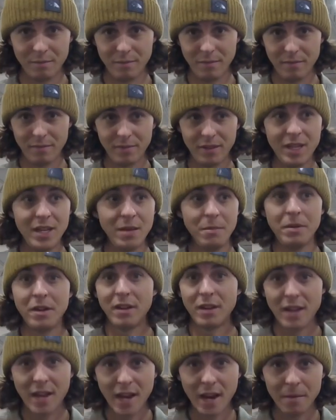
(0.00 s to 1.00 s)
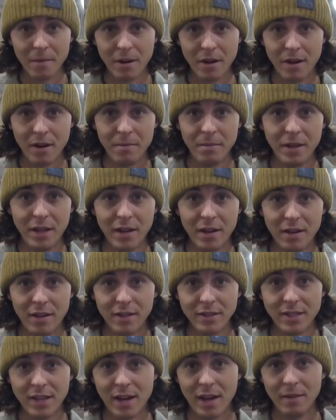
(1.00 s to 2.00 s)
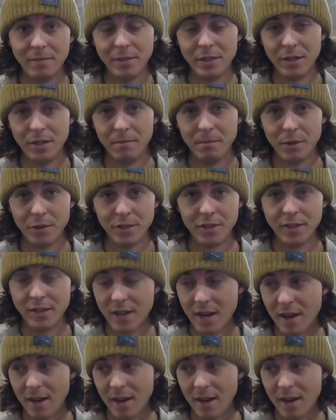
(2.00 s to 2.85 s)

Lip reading: keeping a camera on me at all times or most of the time.